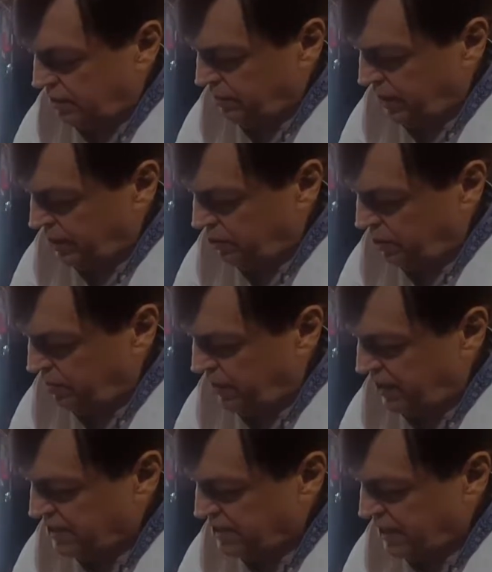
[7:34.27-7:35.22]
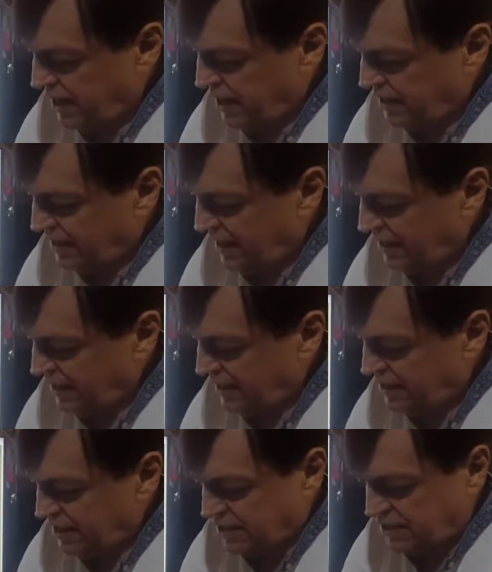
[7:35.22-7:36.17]
microamperes, then
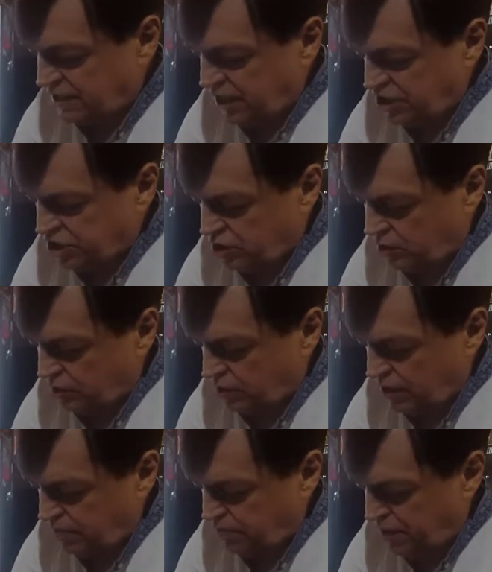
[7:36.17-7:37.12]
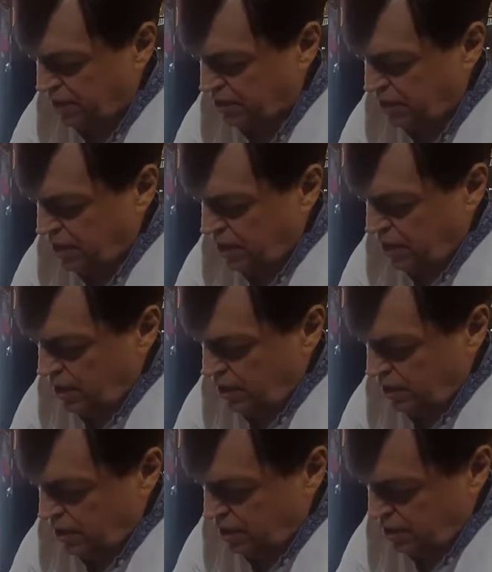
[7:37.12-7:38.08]
it is threshold impact
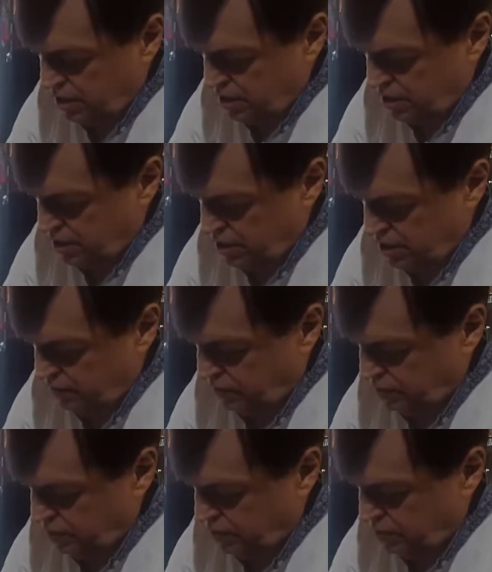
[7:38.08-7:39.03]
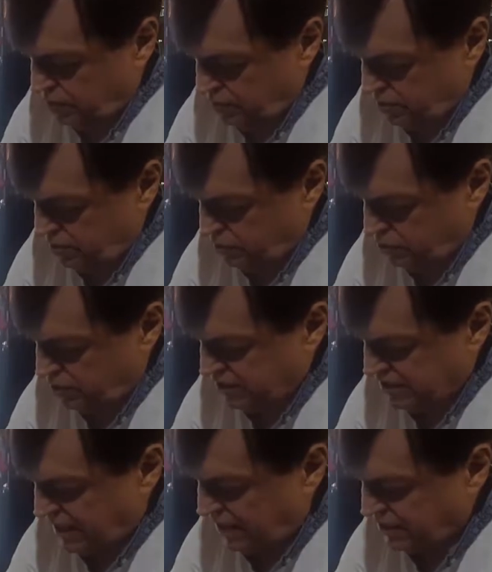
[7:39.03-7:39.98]
would
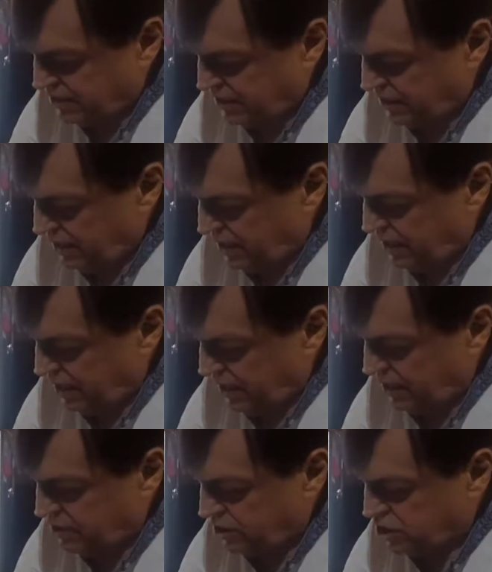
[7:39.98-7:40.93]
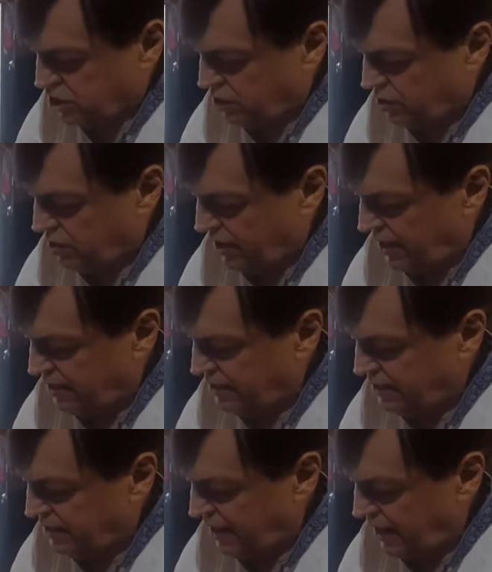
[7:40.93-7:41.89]
result in electric shock
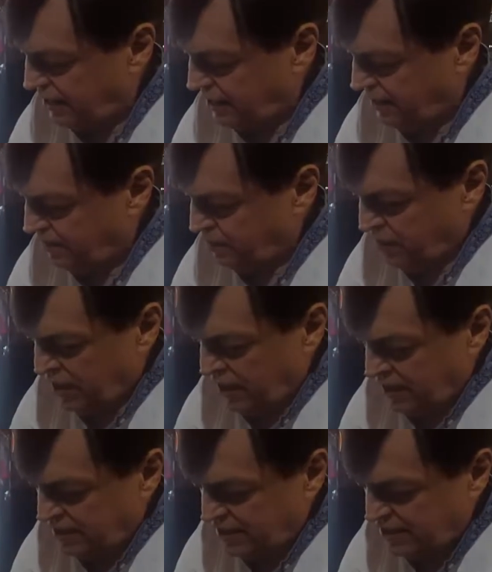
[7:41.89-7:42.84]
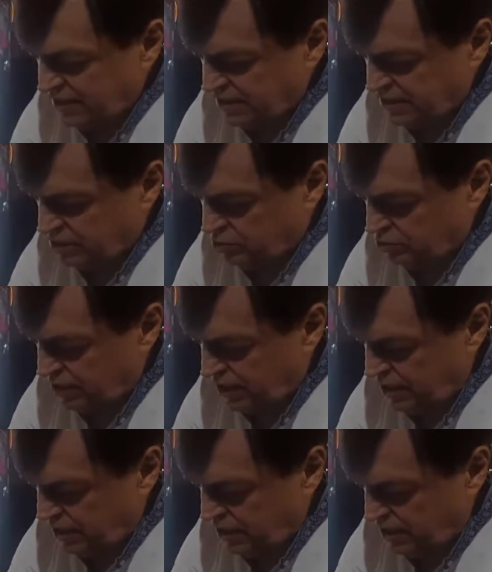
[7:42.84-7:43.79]
and death. This is
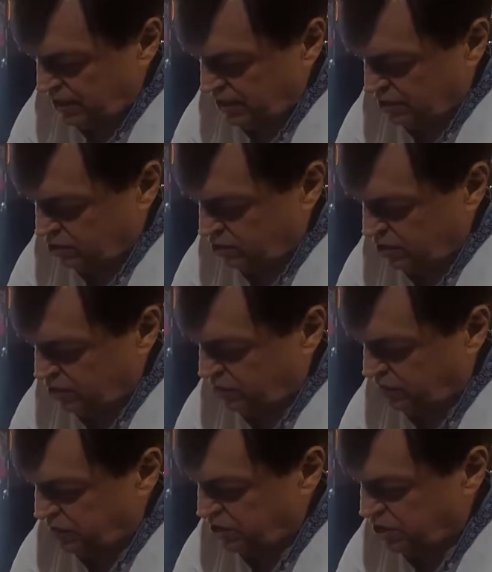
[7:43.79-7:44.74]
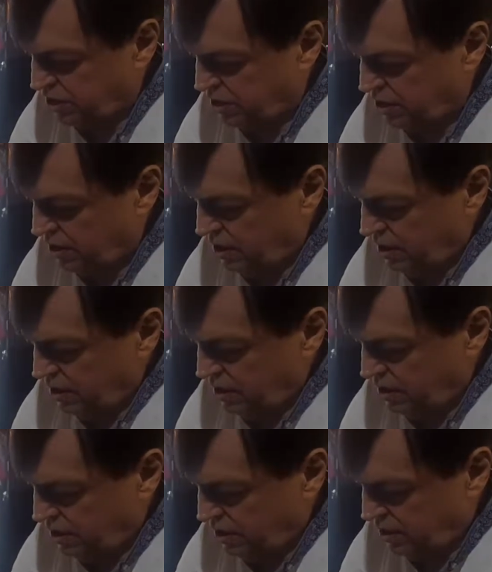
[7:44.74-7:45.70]
today current official
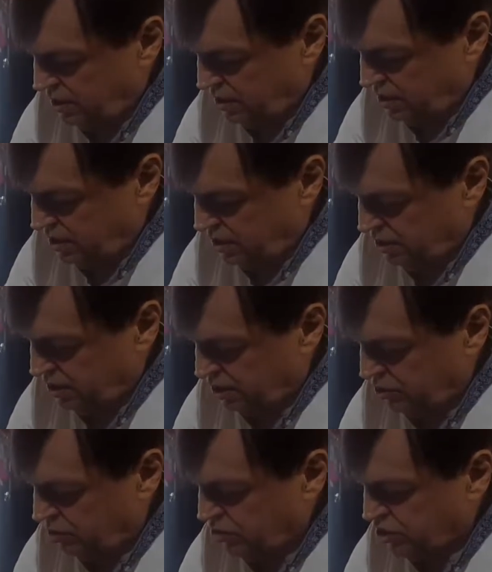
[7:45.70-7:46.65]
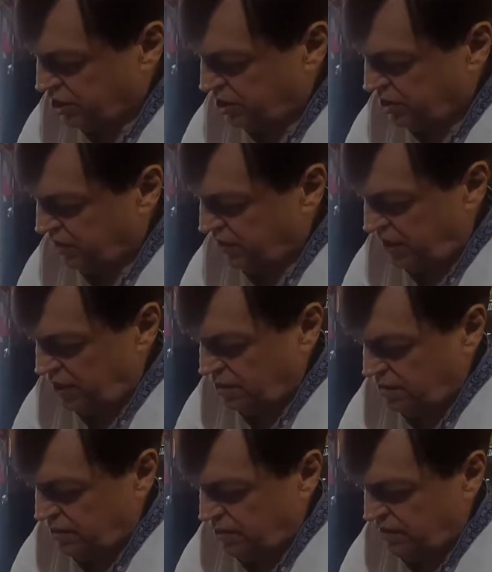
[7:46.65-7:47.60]
technological
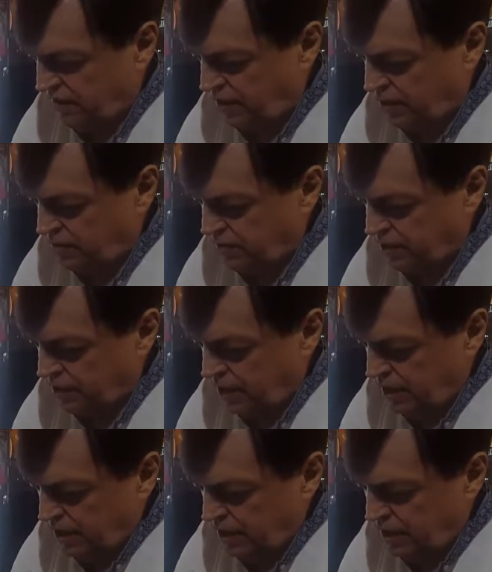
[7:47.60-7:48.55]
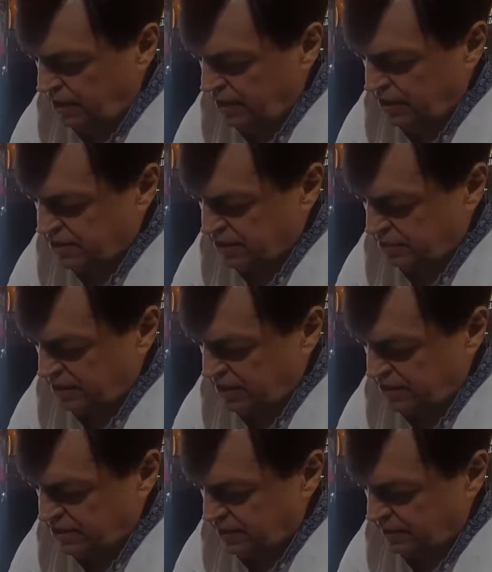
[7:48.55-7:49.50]
development in laser
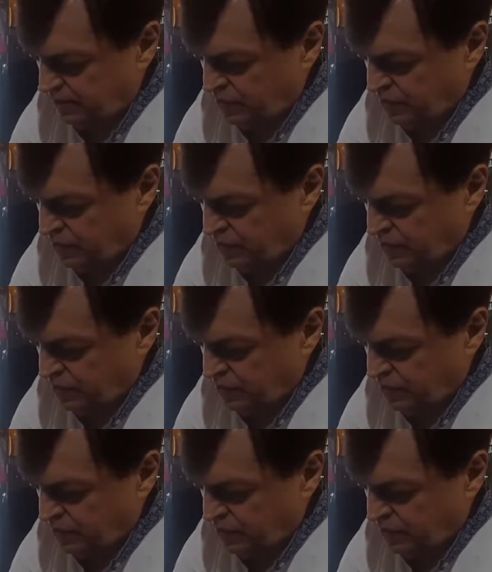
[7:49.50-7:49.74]
medicine.